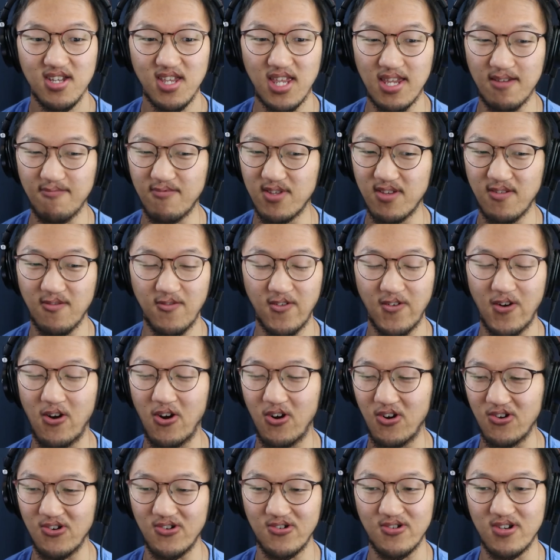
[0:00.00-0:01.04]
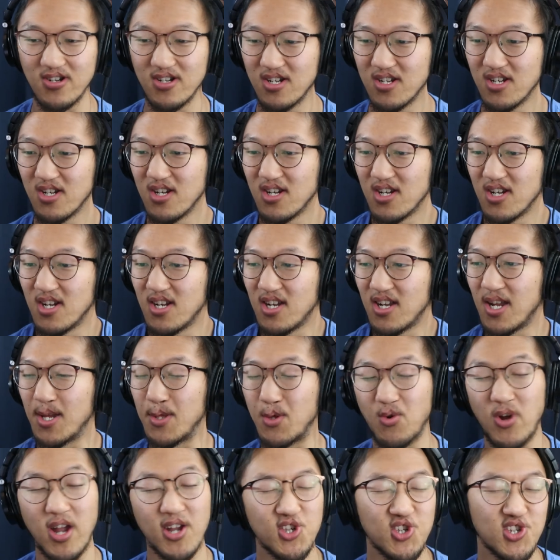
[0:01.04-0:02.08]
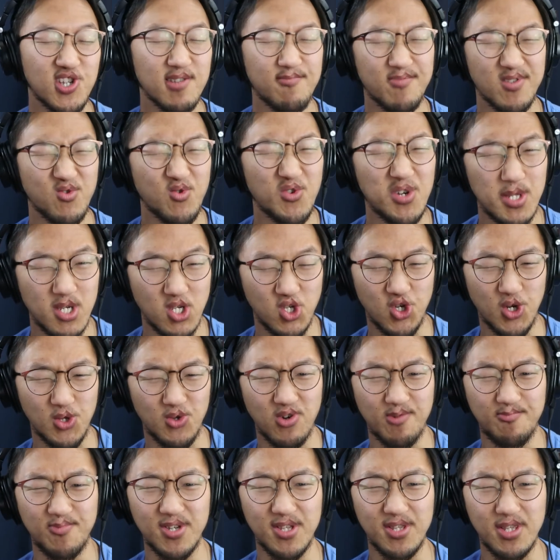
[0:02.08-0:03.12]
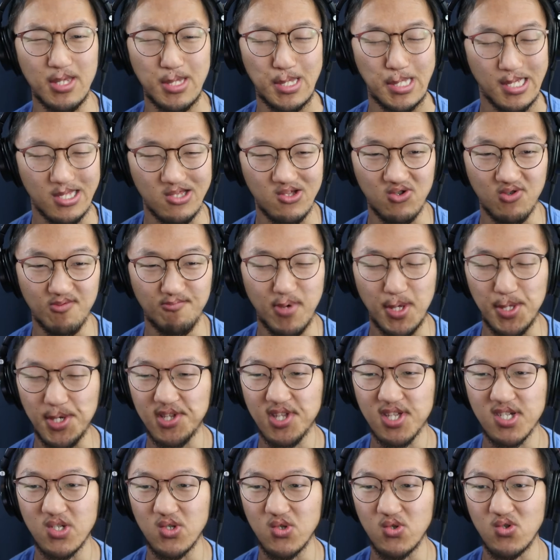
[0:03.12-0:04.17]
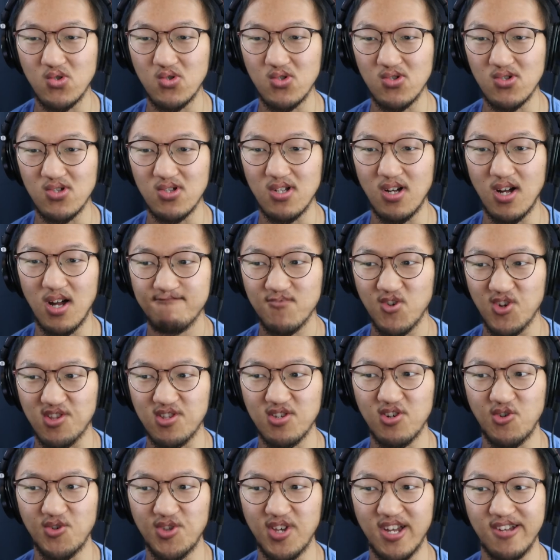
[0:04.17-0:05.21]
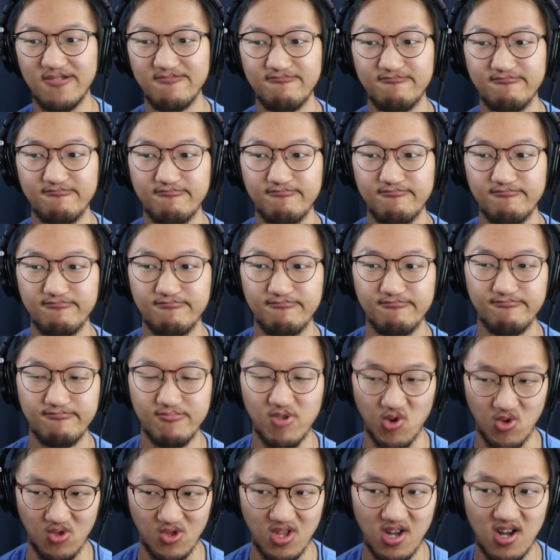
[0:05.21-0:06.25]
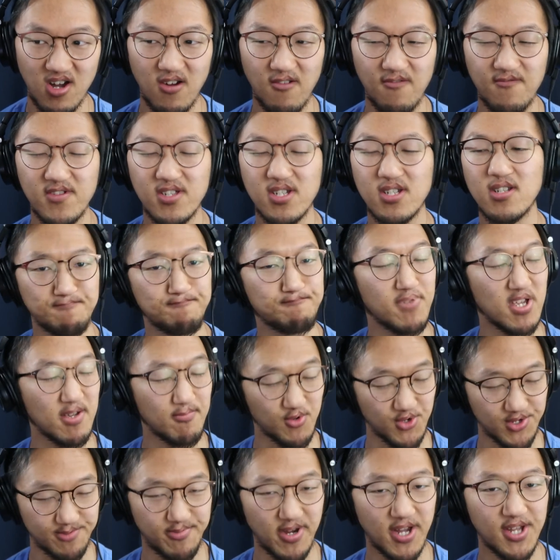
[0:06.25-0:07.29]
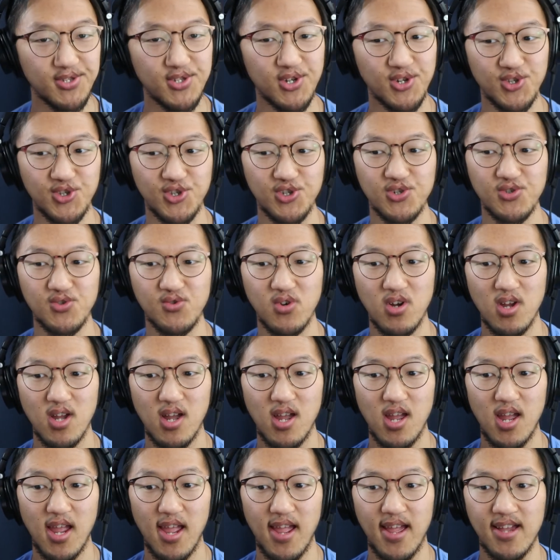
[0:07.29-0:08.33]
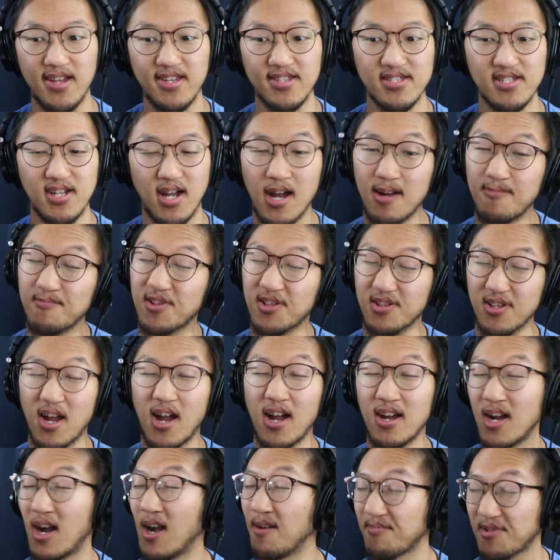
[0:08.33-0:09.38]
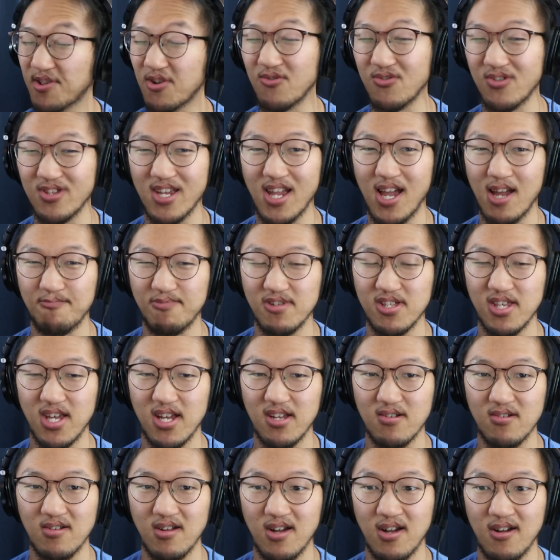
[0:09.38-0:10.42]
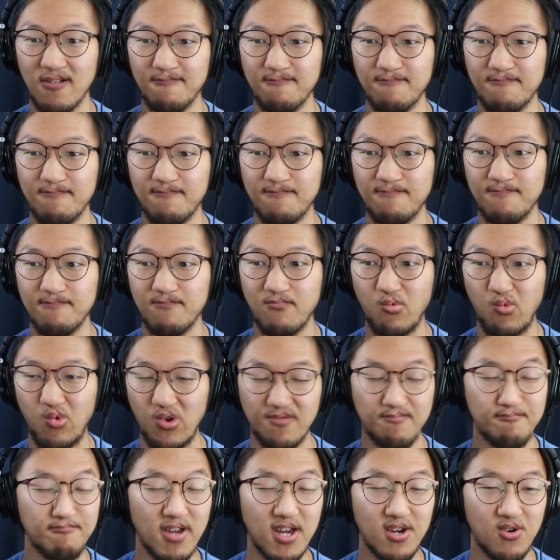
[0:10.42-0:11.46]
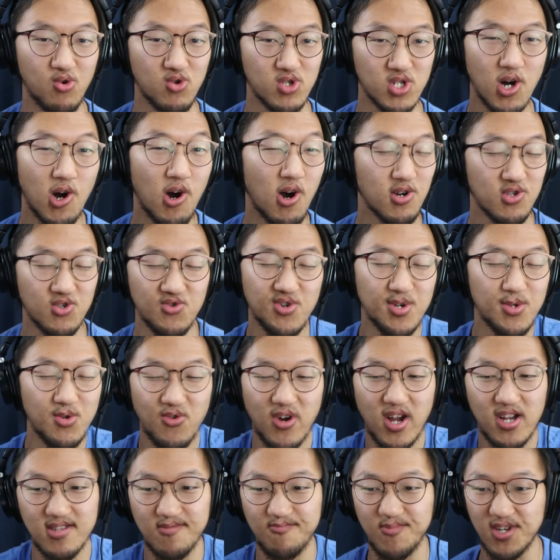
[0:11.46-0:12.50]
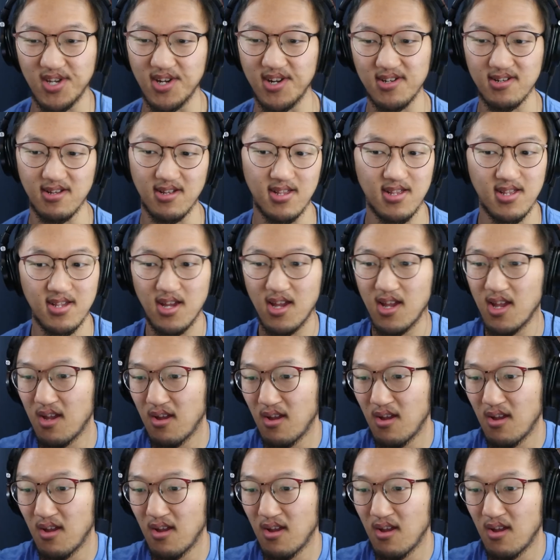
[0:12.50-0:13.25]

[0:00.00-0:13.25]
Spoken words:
Even if our interactions between each other have been little or minuscule, just know that you're loved, people depend on you, and I'm certainly happy that we've met or talked or interacted, because